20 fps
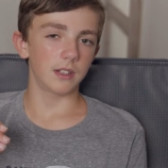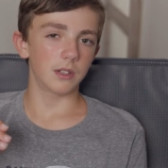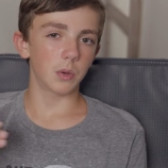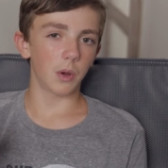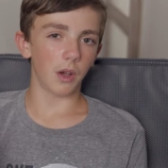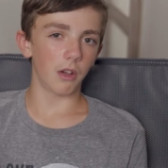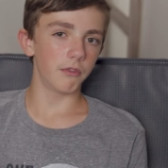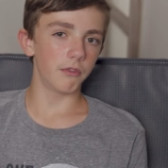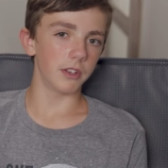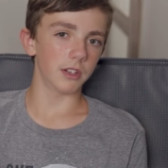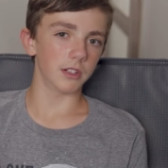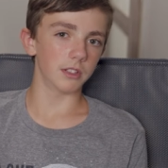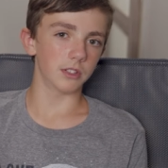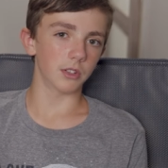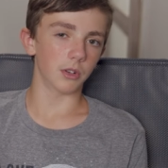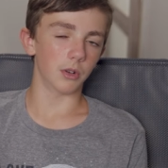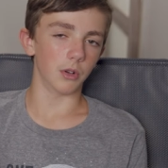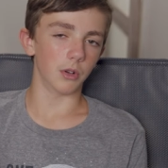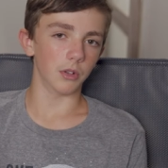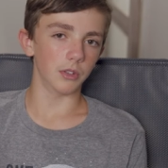12 years
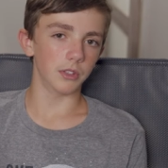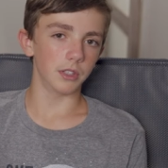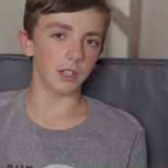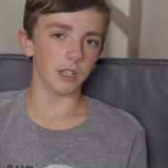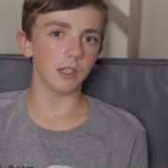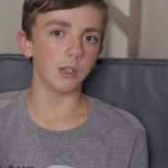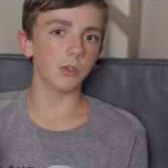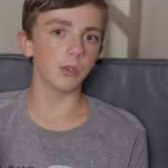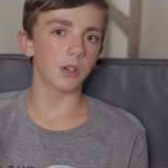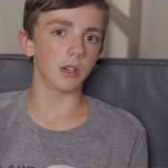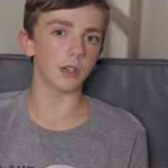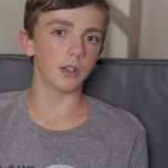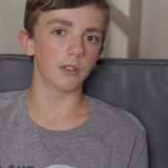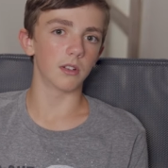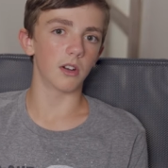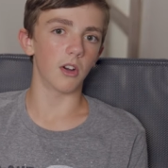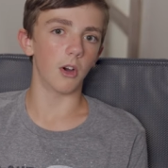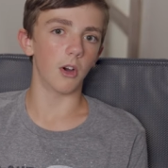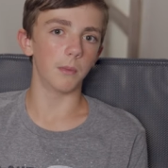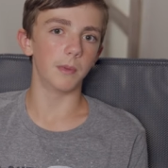old, you could
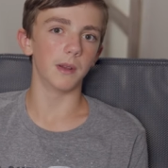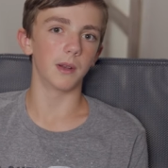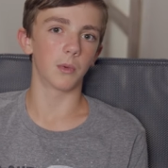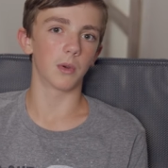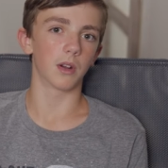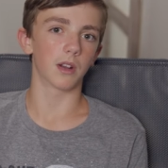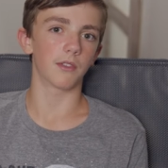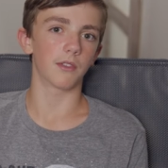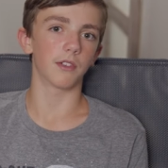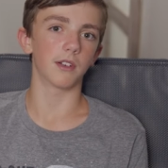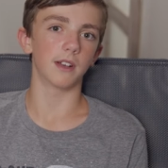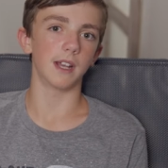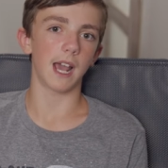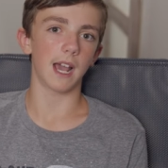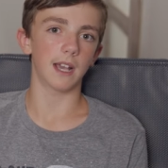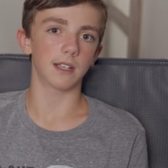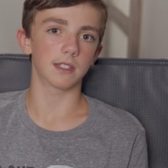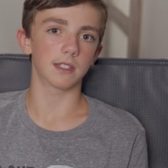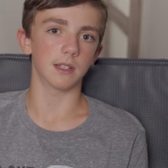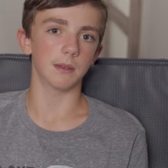grow up and work for
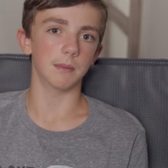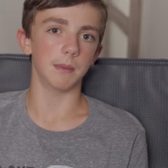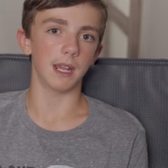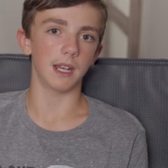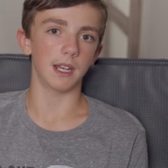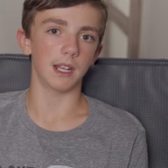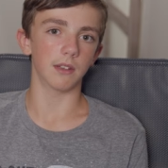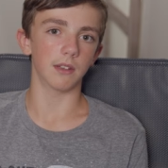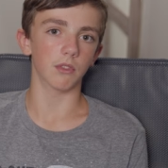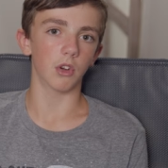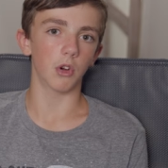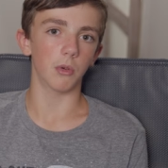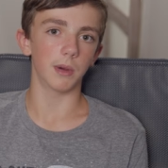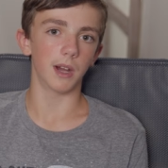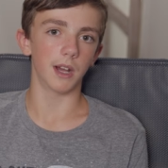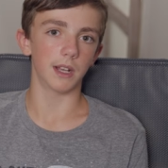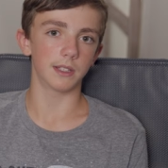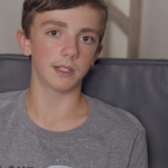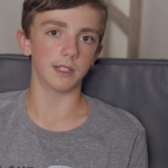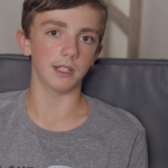NASA manning
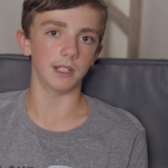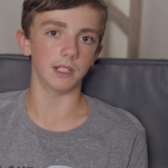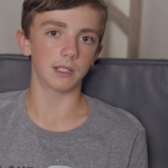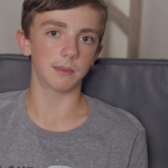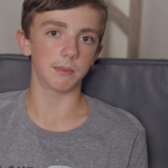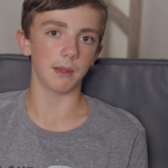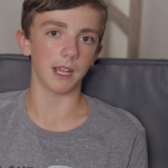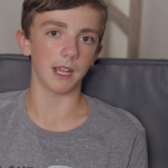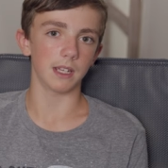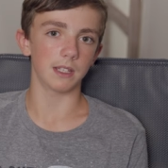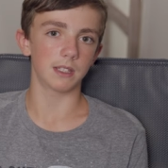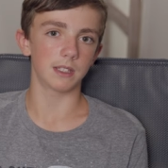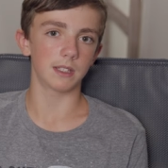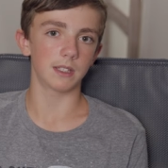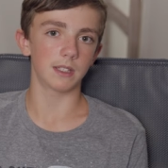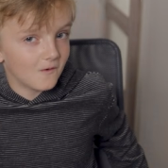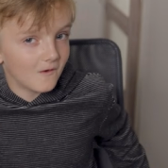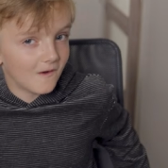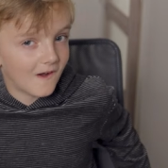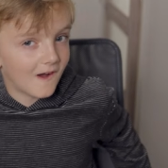robots in space.
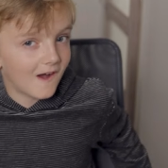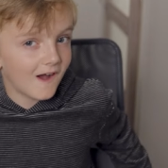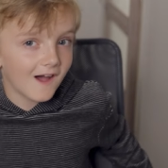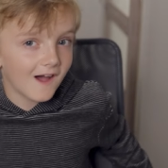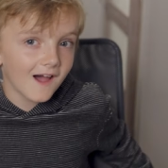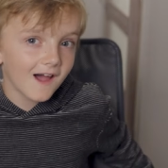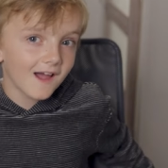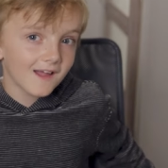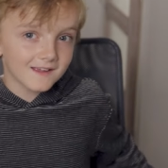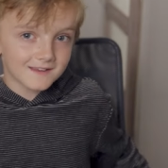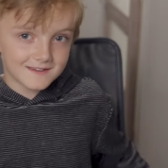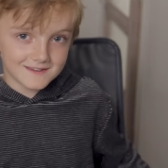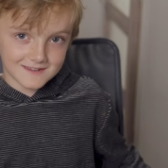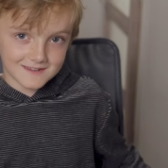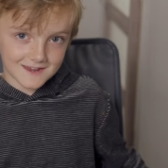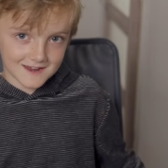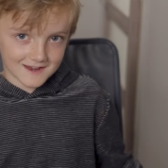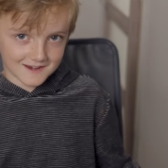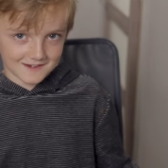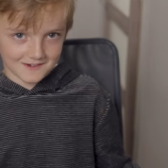So I
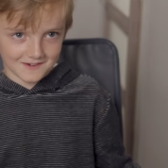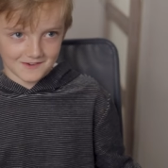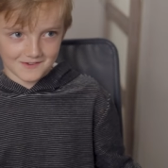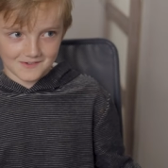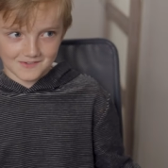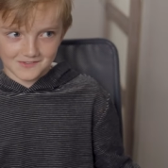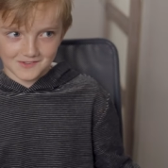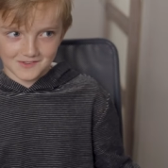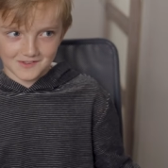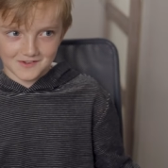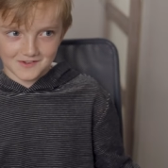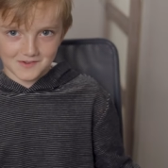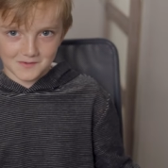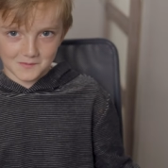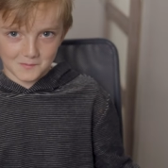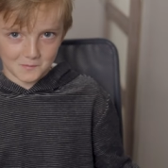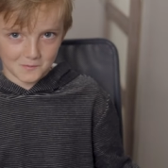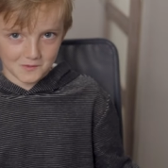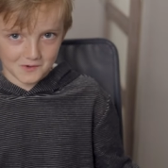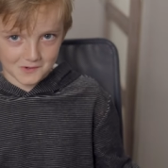technically
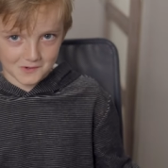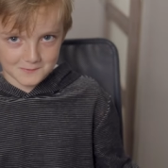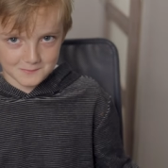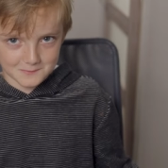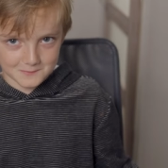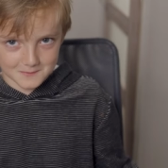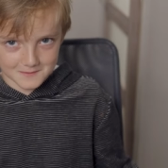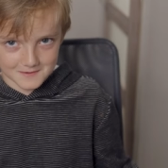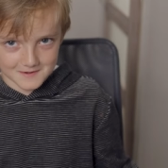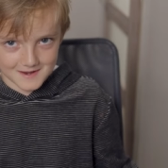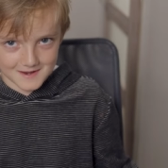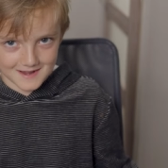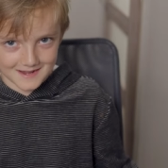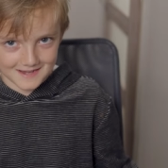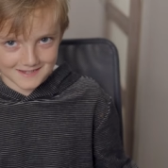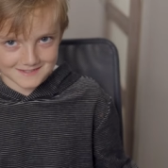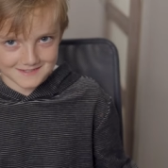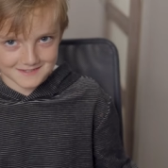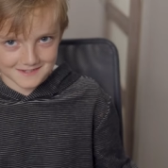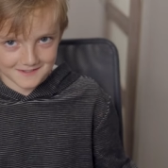could work for
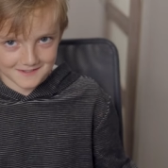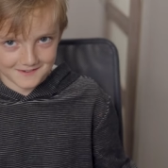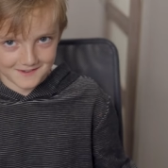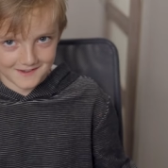NASA